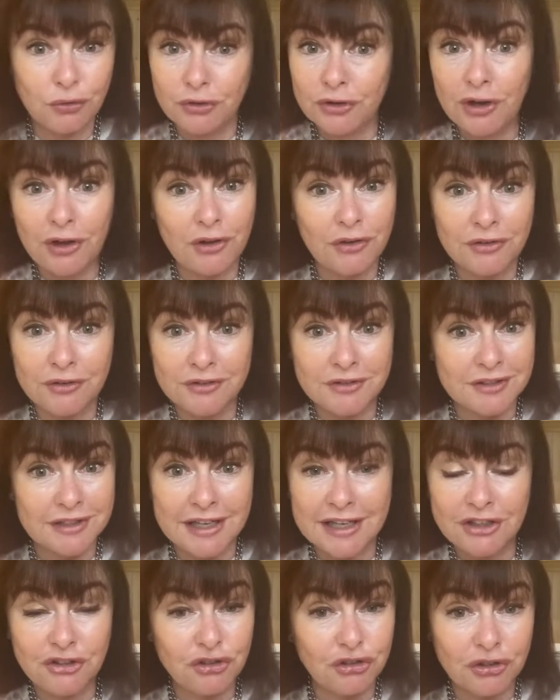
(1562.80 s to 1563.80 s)
don't
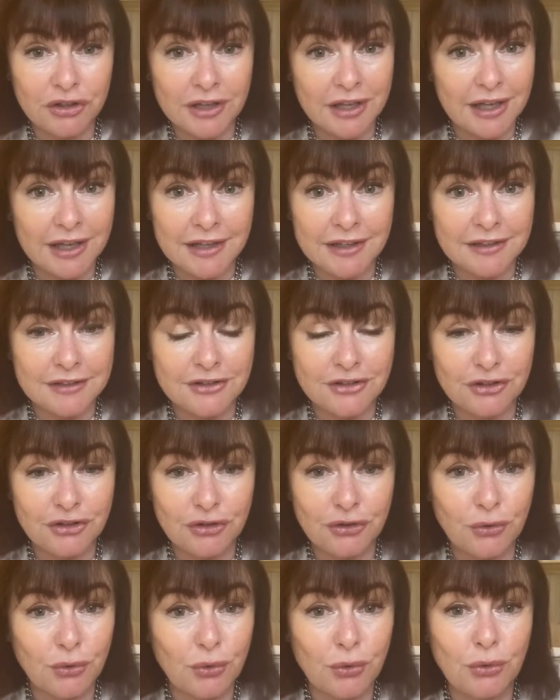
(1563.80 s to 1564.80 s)
educate
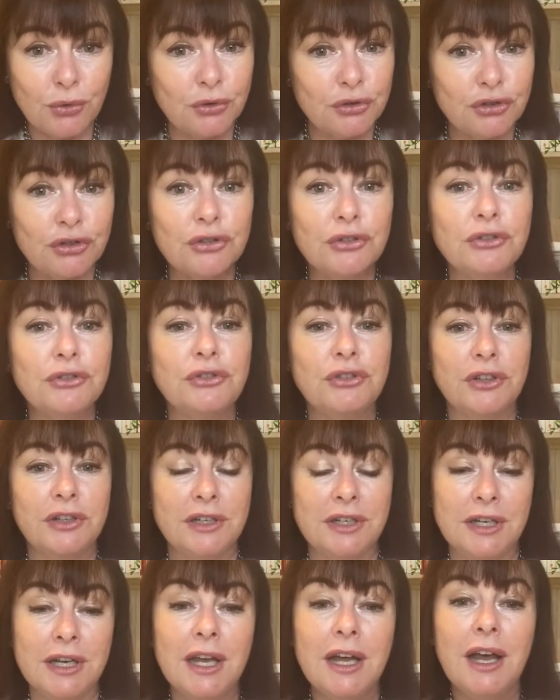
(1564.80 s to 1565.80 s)
your
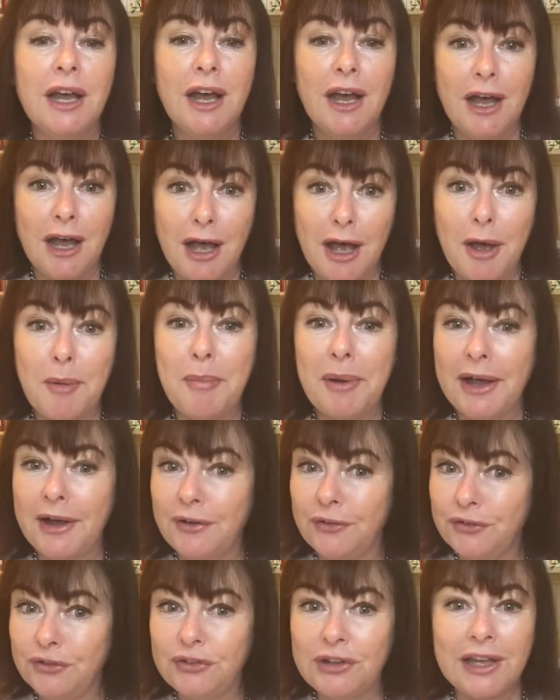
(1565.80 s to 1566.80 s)
children
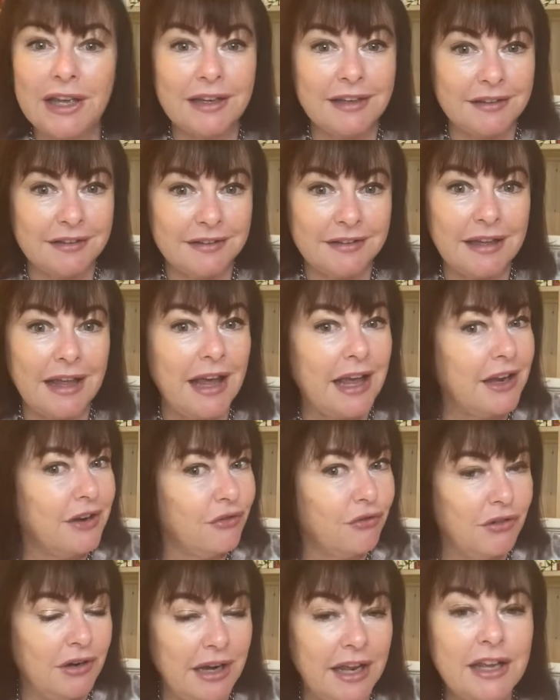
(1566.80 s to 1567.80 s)
about sex
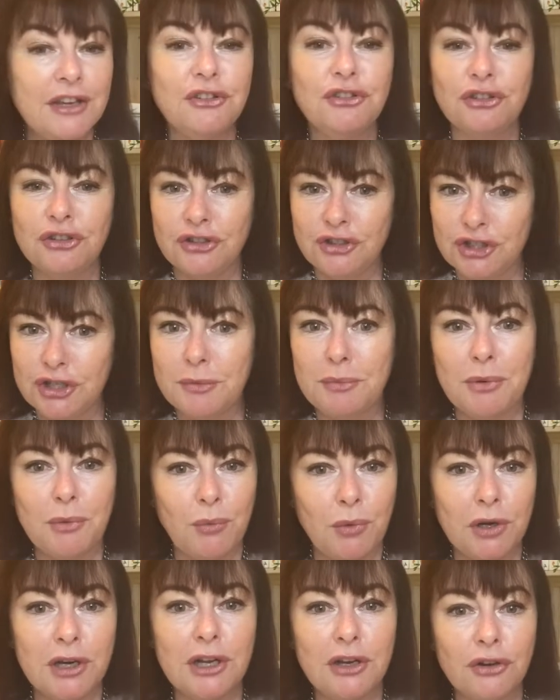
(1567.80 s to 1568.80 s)
and relationship and
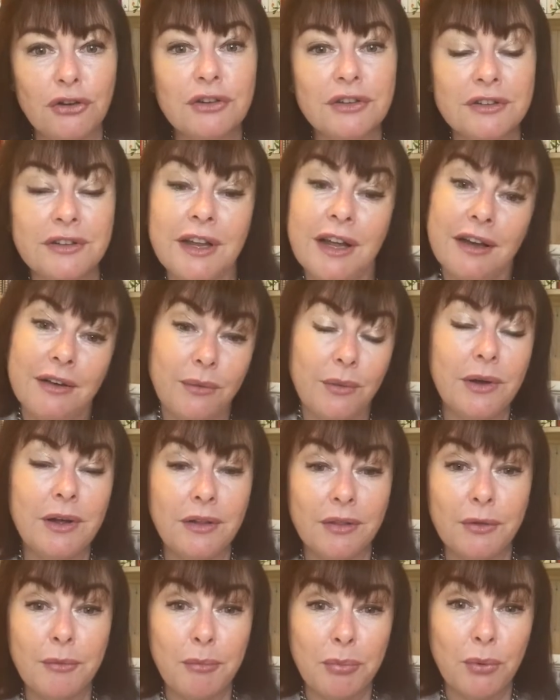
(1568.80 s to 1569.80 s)
what it looks like, well,
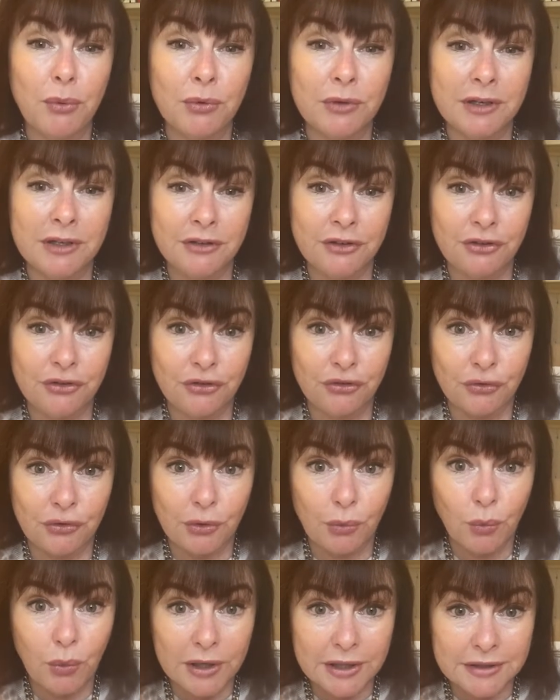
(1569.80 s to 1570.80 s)
the porn industry
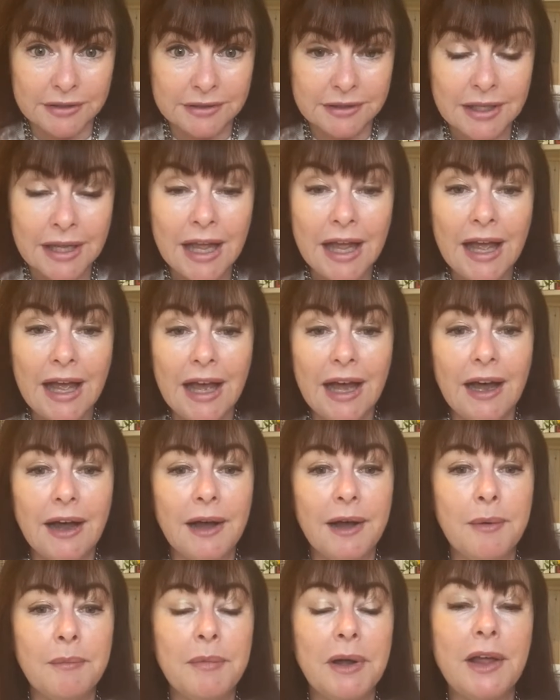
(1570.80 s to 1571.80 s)
will.
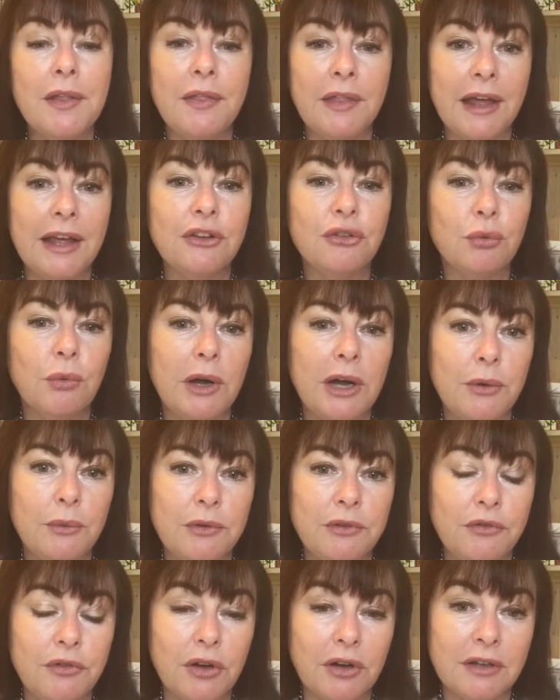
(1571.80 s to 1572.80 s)
And that's why
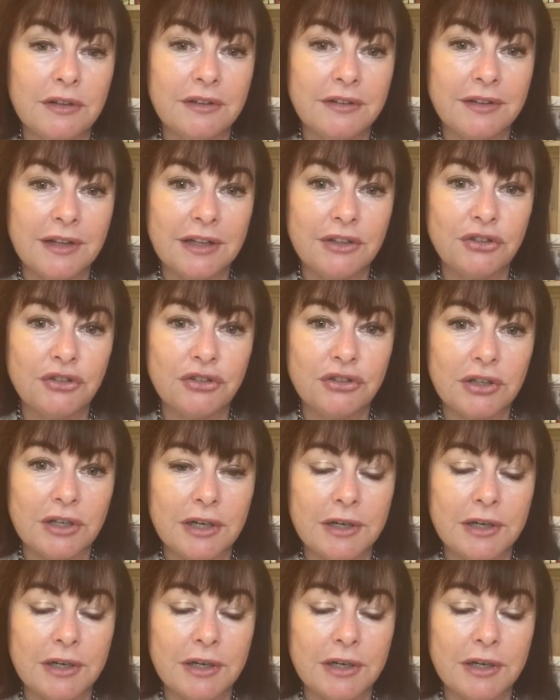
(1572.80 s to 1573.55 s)
we've got such